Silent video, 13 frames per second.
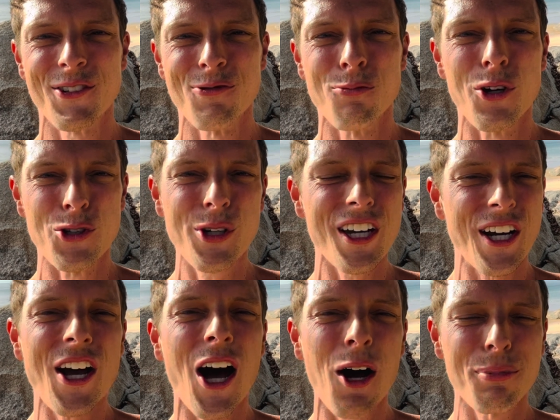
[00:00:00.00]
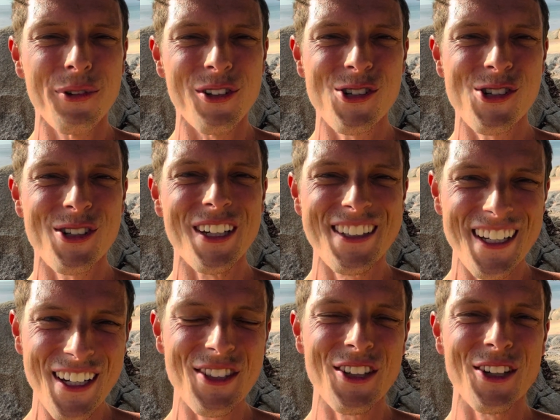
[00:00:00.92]
what you can accomplish in
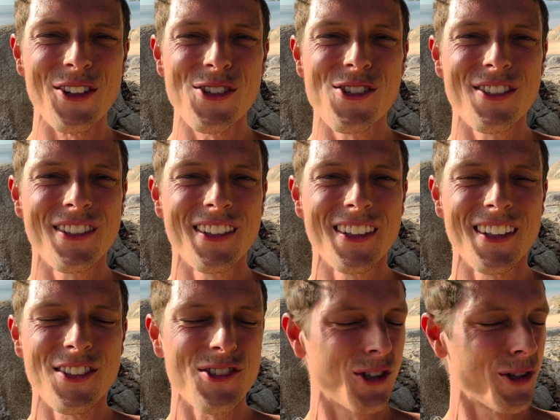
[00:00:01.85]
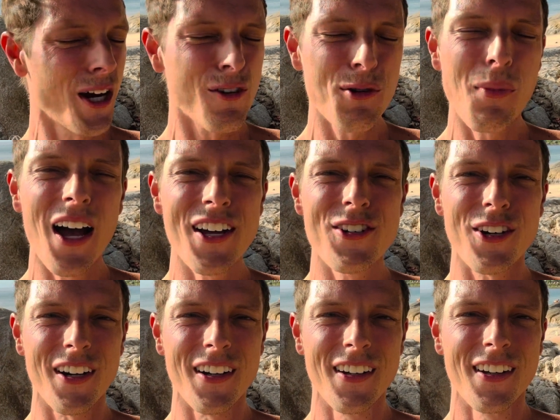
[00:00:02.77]
10 years. It's a great reminder.